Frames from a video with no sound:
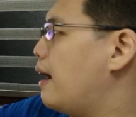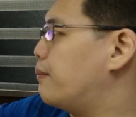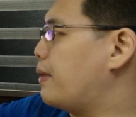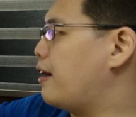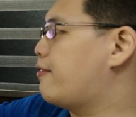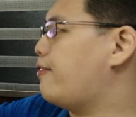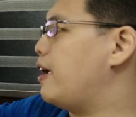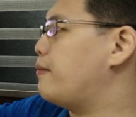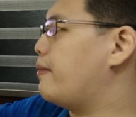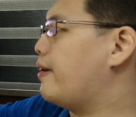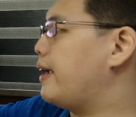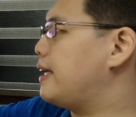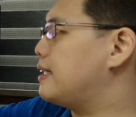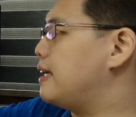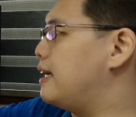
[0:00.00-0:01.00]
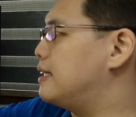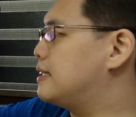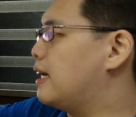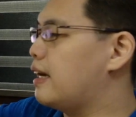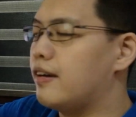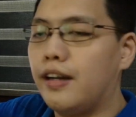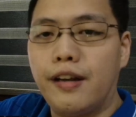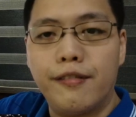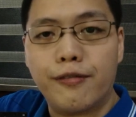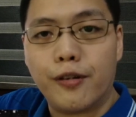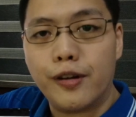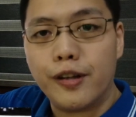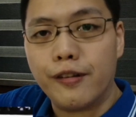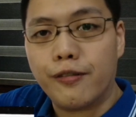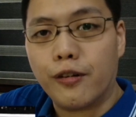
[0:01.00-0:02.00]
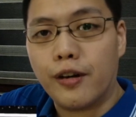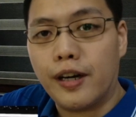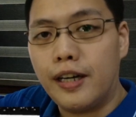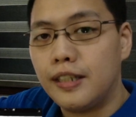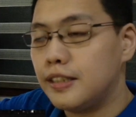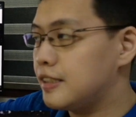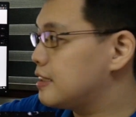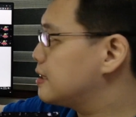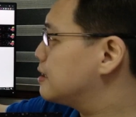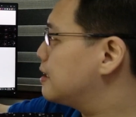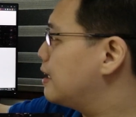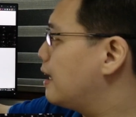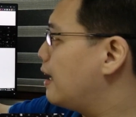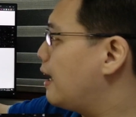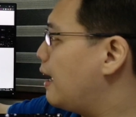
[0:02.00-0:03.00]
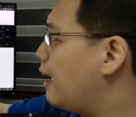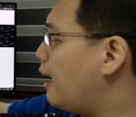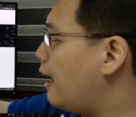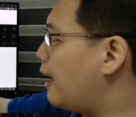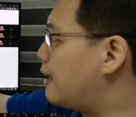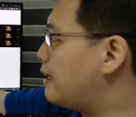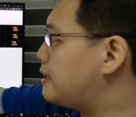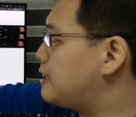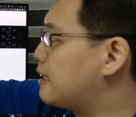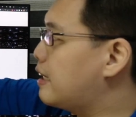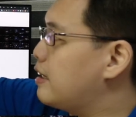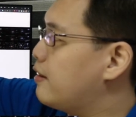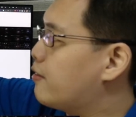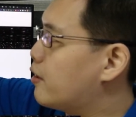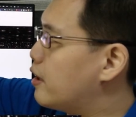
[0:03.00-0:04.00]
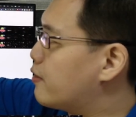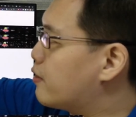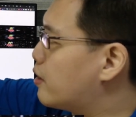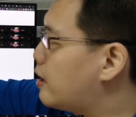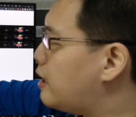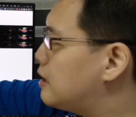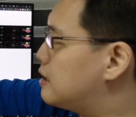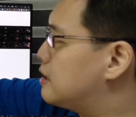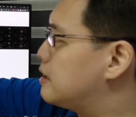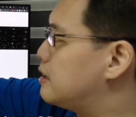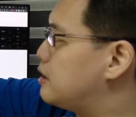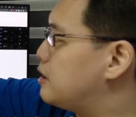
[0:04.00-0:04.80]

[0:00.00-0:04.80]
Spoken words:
my frame rate is 144 Hertz, and this is 144 Hertz.